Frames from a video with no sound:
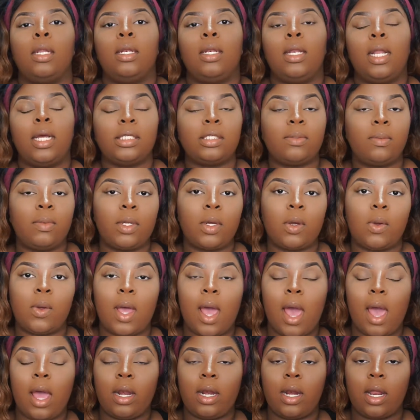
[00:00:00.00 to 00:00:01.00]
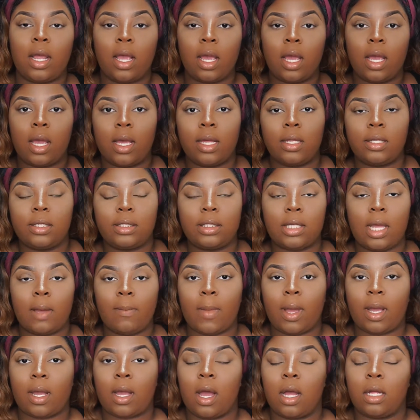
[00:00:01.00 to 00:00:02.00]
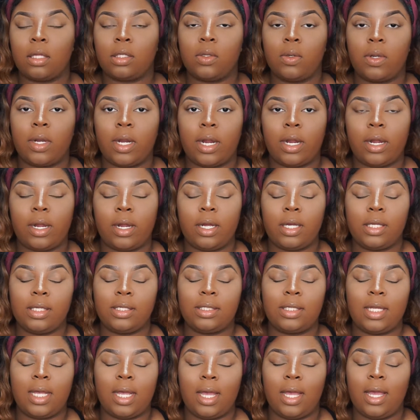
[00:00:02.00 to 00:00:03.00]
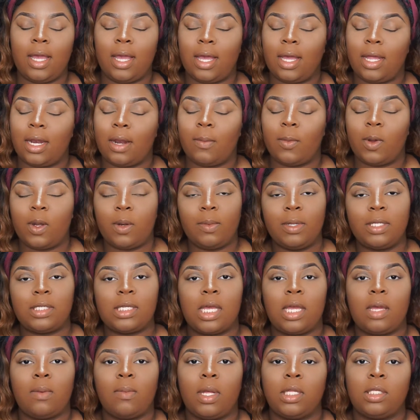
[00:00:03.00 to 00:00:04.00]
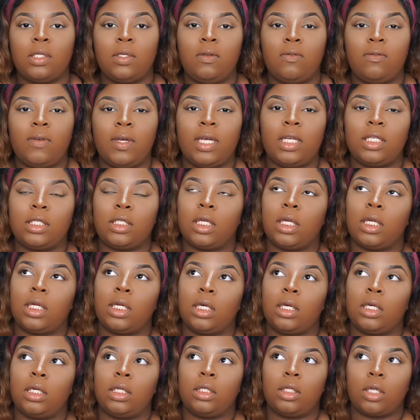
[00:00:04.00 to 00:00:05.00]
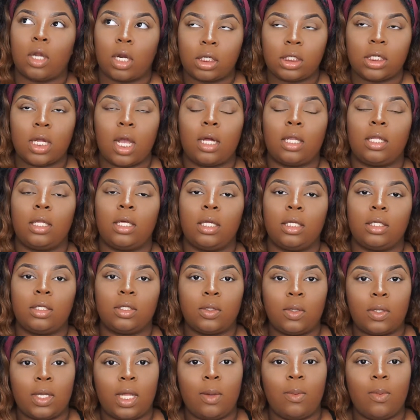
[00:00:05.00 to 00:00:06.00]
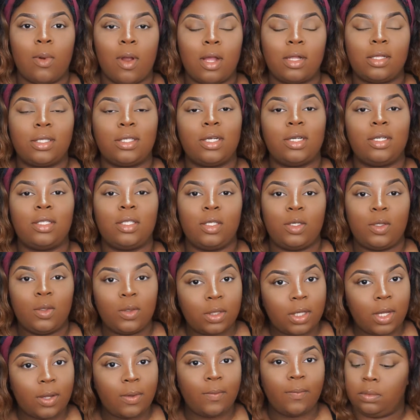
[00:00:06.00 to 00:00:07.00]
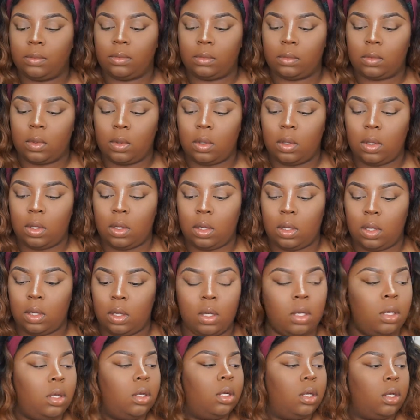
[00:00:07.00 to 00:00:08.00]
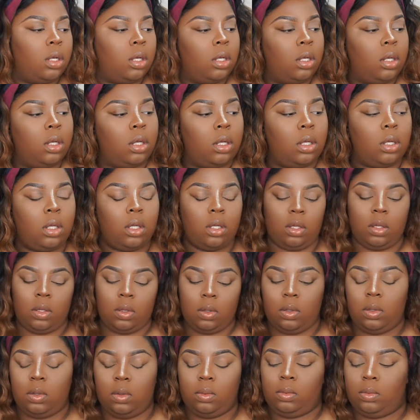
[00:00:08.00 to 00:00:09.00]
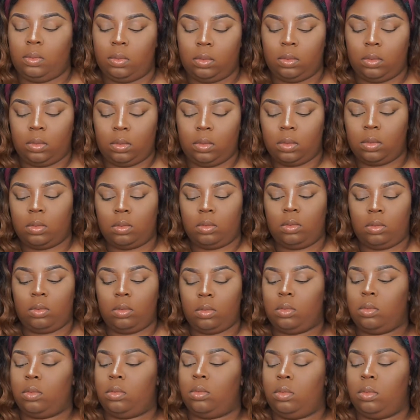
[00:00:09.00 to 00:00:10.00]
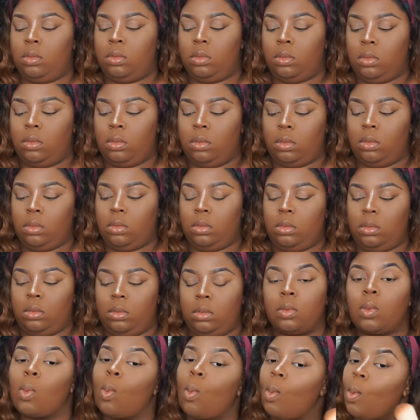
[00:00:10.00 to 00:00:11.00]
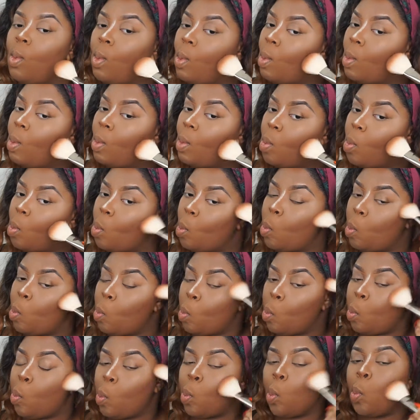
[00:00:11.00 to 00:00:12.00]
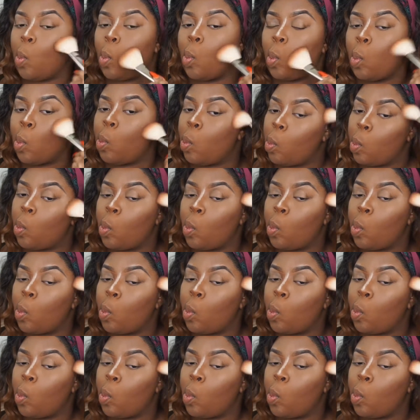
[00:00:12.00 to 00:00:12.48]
Next, I'm going to go ahead and set my contour areas, and I'm going to be taking my Too Faced Dark Chocolate Soleil Bronzer to do so on a MAC 135 powder bronzing brush.